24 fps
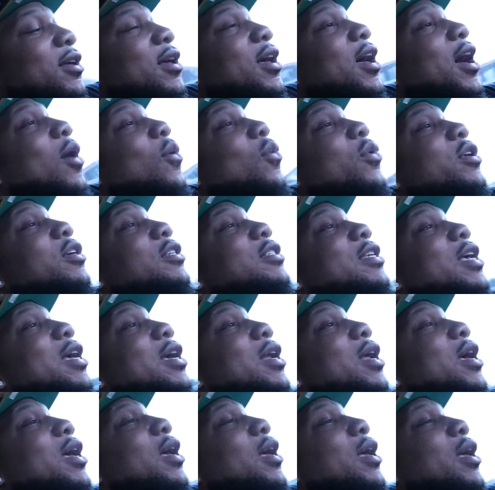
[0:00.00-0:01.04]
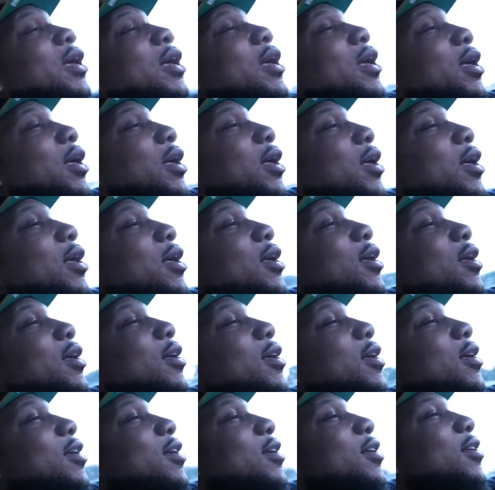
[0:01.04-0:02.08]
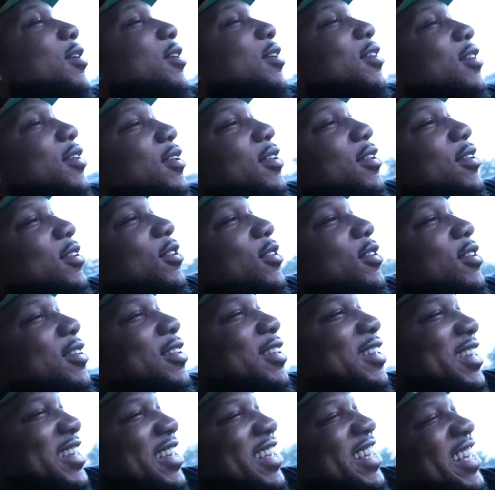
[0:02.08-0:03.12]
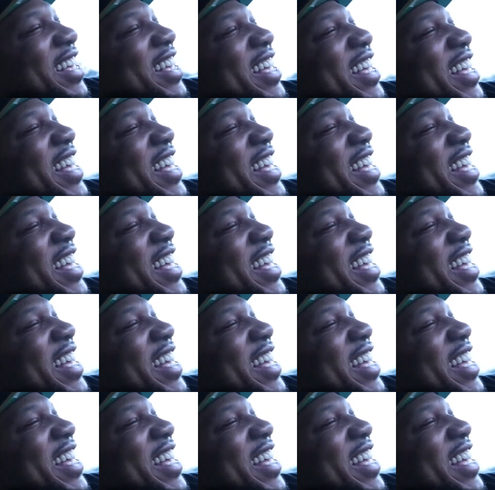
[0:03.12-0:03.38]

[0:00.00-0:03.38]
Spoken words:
Like 20. This is Ivan Drago. This